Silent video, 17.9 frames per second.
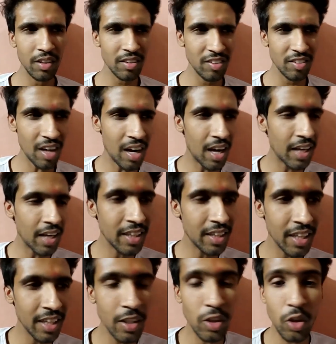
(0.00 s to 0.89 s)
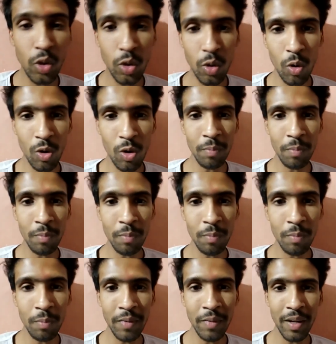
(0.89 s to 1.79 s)
I think you told me
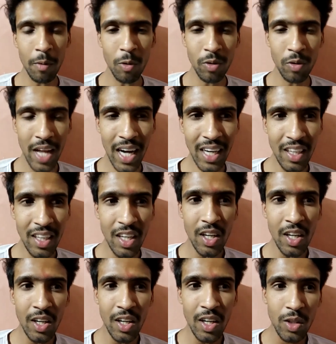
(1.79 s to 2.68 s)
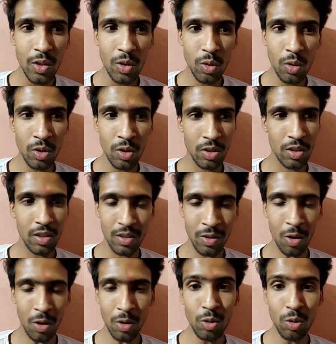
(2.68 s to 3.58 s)
about that, to not
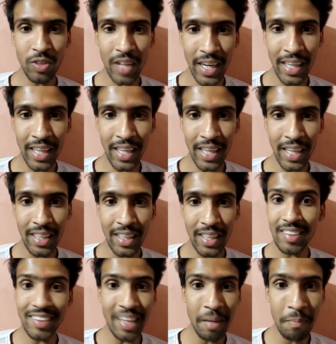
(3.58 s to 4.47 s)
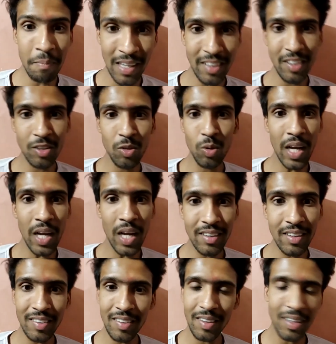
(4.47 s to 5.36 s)
to send the same message to like this
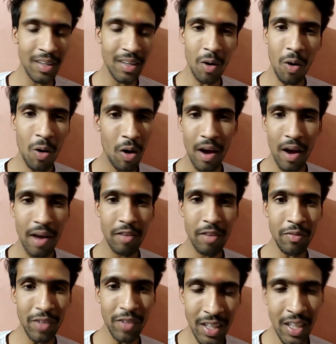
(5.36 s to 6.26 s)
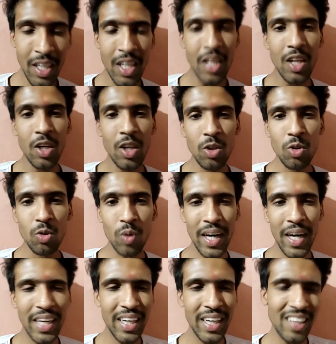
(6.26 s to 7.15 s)
everyone. So I
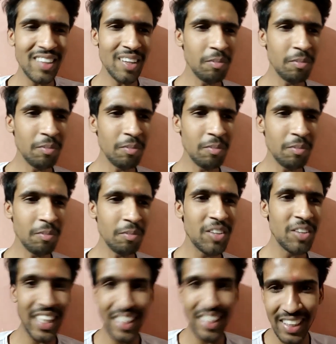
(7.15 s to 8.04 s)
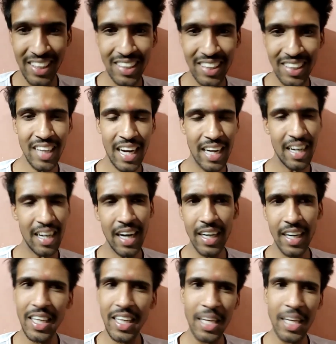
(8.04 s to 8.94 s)
did some changes and
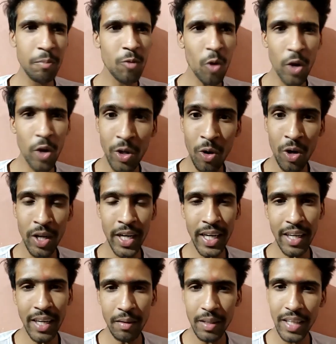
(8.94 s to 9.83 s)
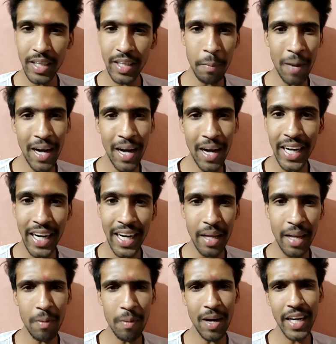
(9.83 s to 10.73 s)
I keep going on it day by
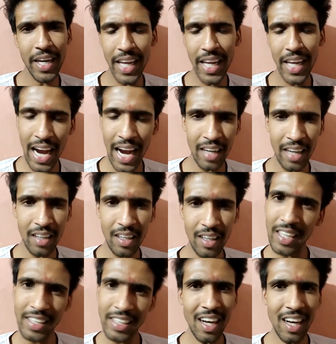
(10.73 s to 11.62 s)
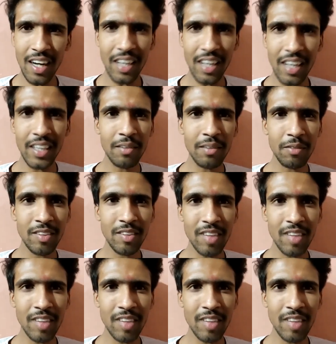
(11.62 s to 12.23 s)
day, and like yeah, it was